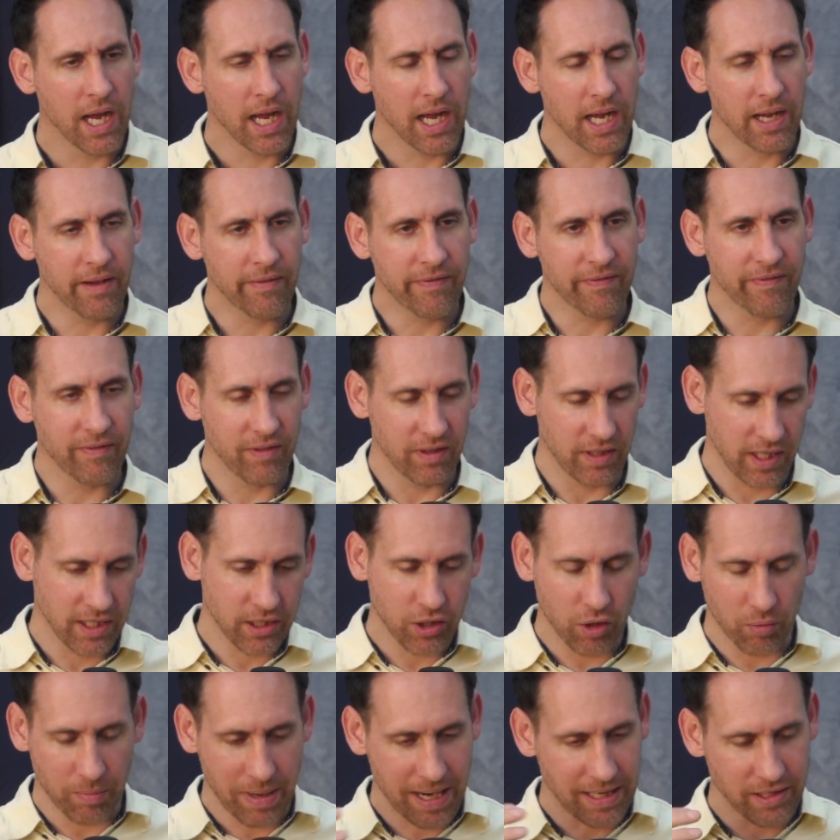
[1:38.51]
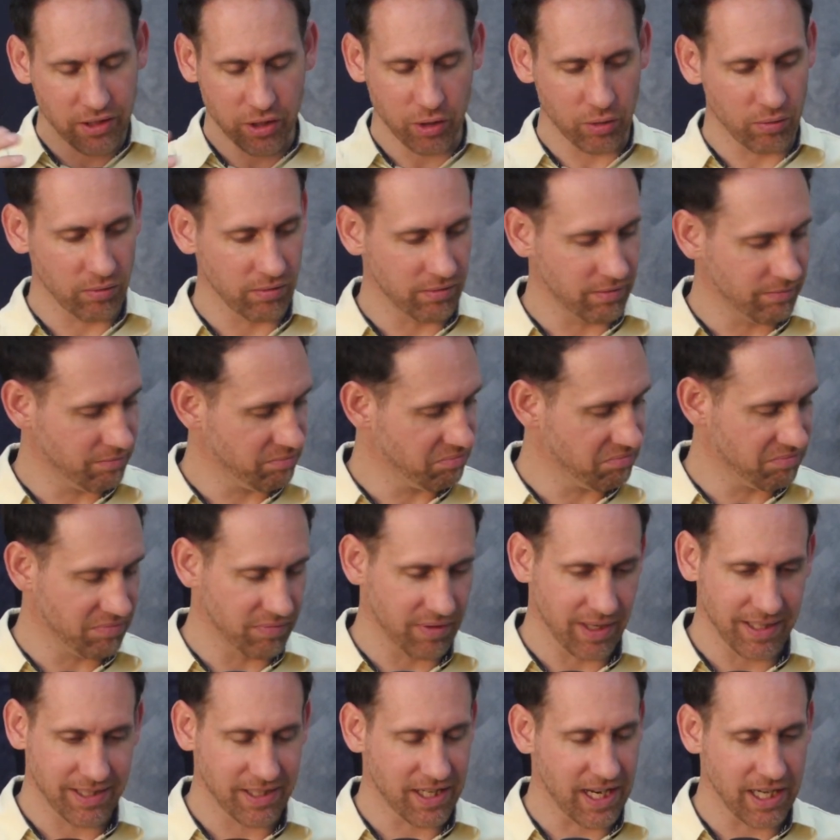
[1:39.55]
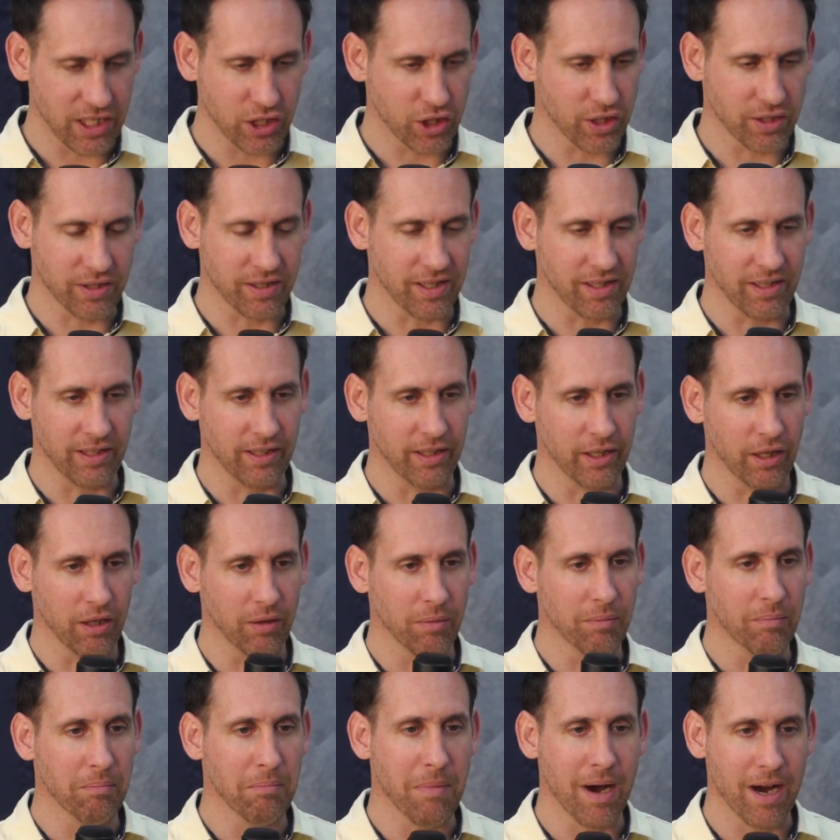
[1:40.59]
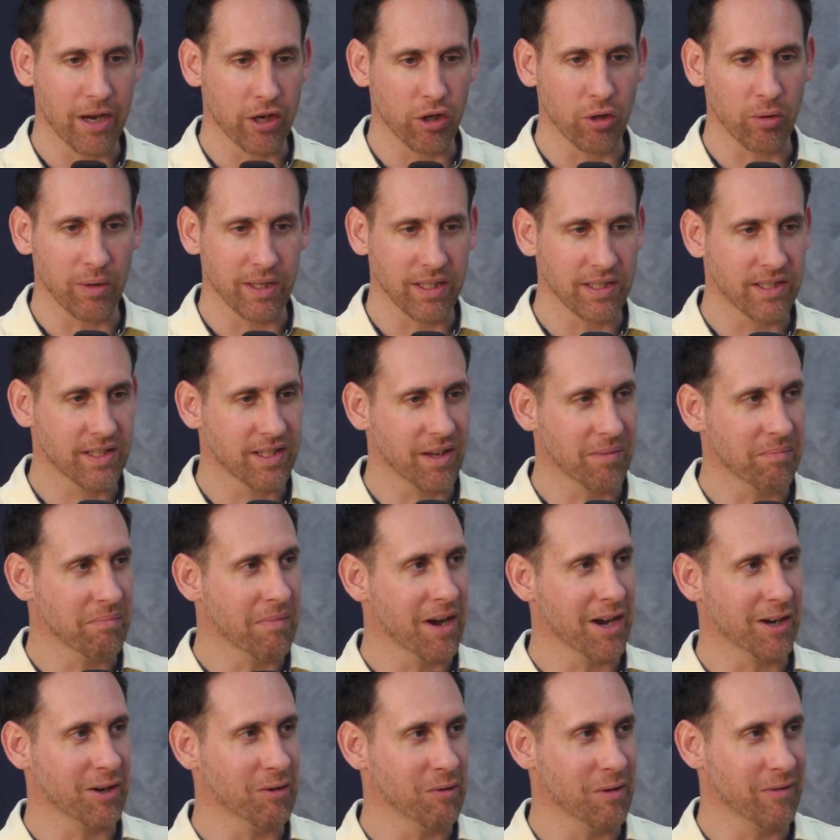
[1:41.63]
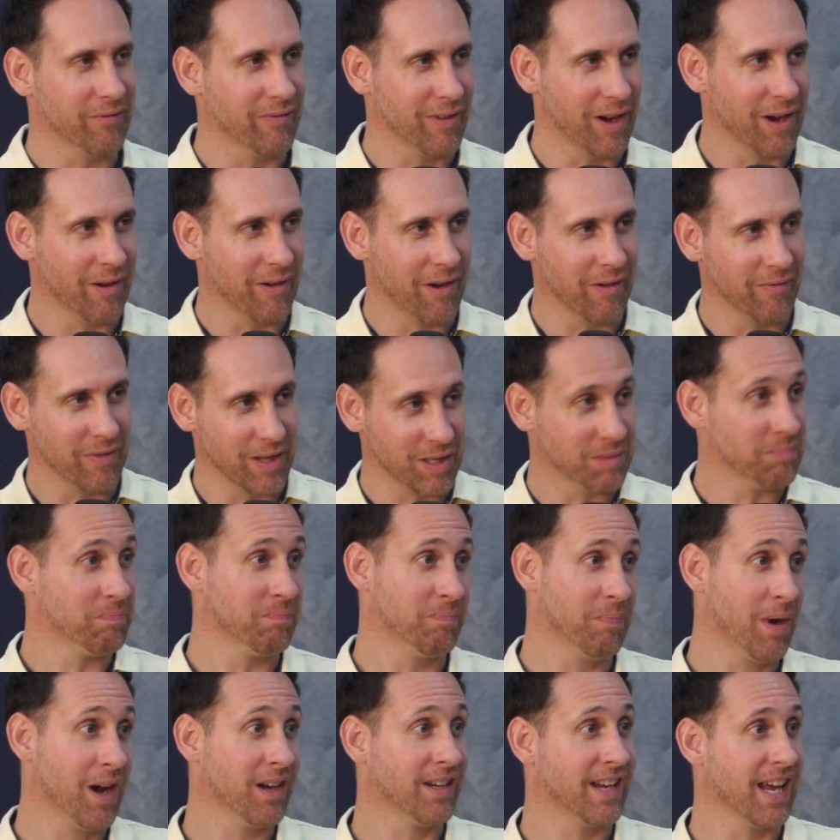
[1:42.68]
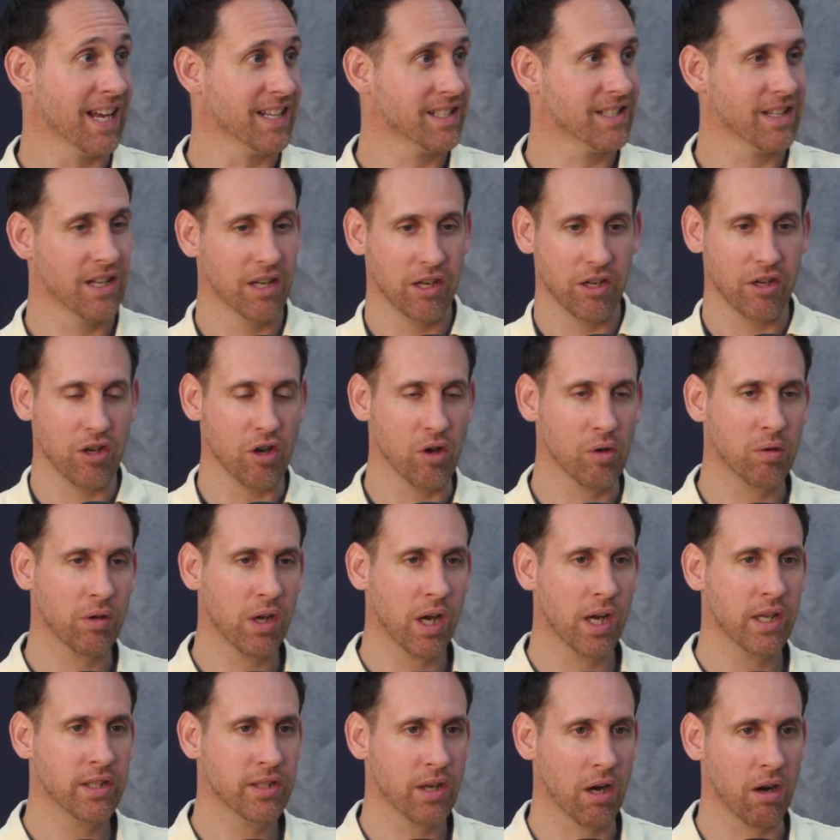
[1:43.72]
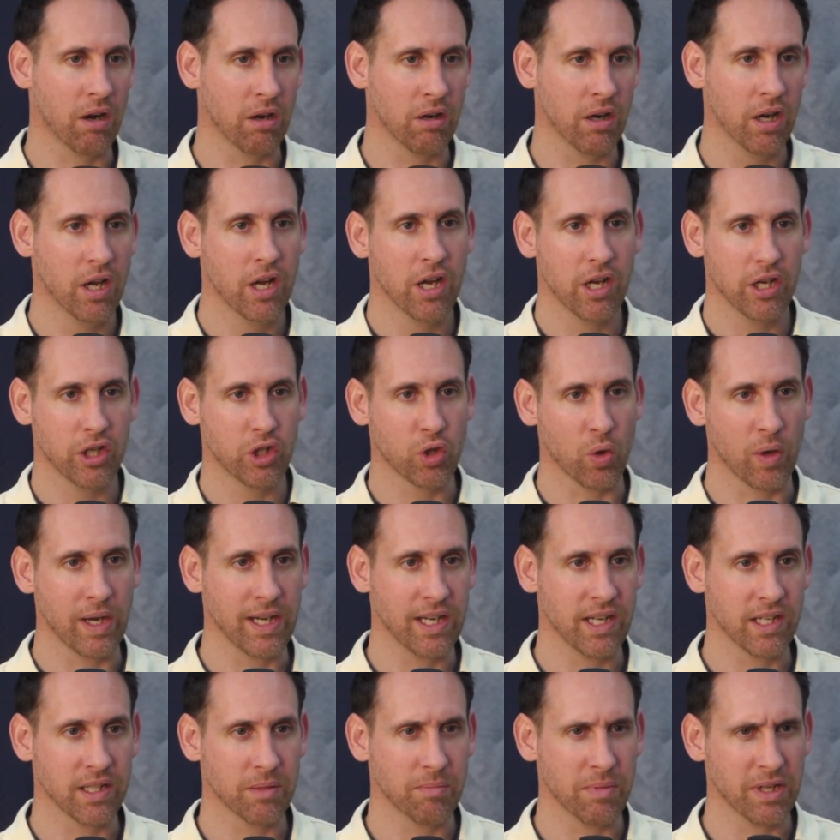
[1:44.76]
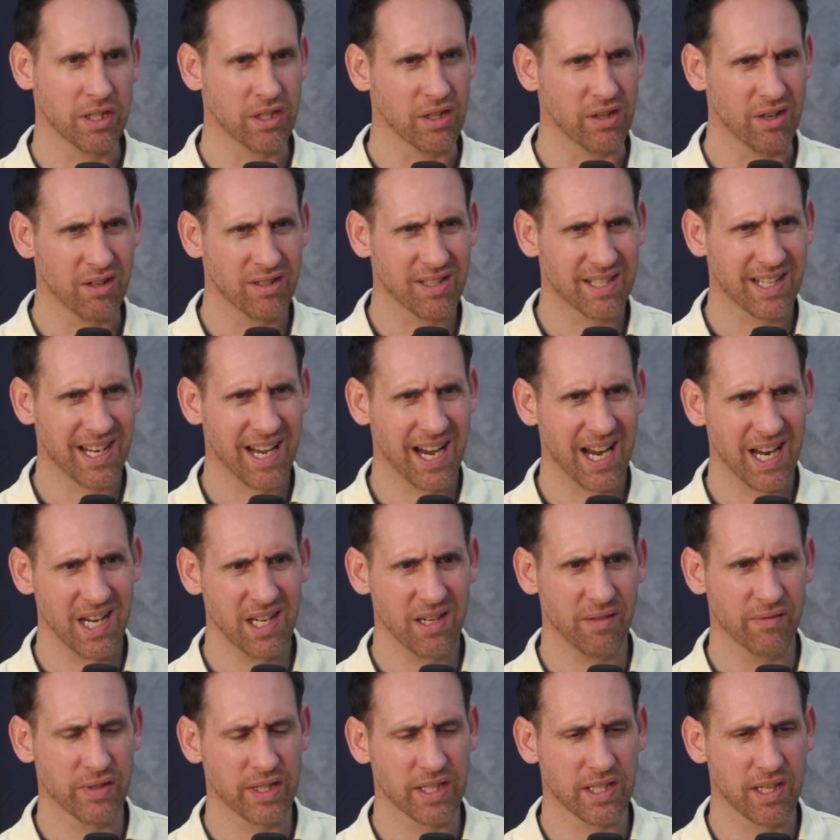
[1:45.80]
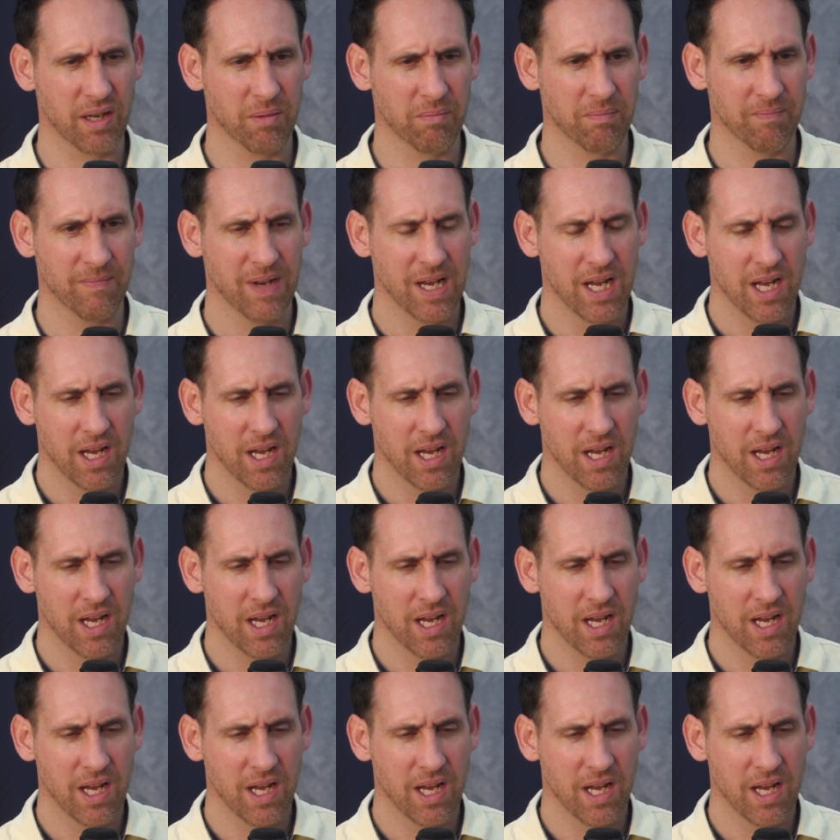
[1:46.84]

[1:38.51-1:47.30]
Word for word: If let's go back to let's say just the little motto and sub motto of, of this podcast know god's heart join his mission there's kind of some